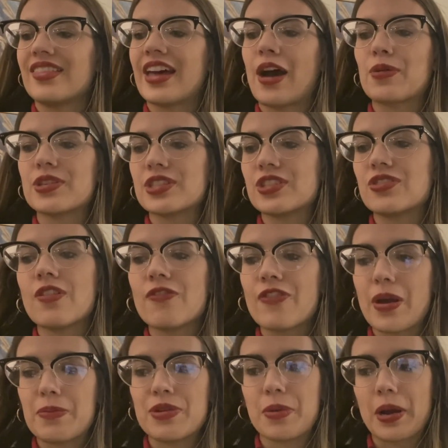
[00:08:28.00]
That was
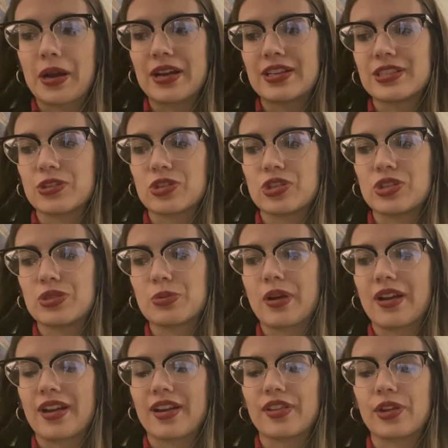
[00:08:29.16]
February, so she's
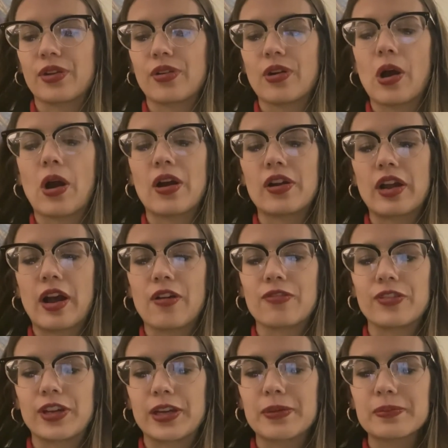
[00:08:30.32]
wearing a little heart
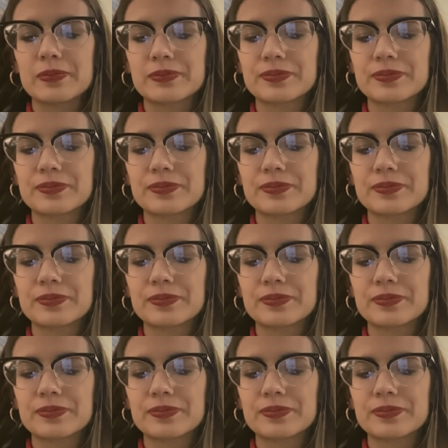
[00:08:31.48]
outfit.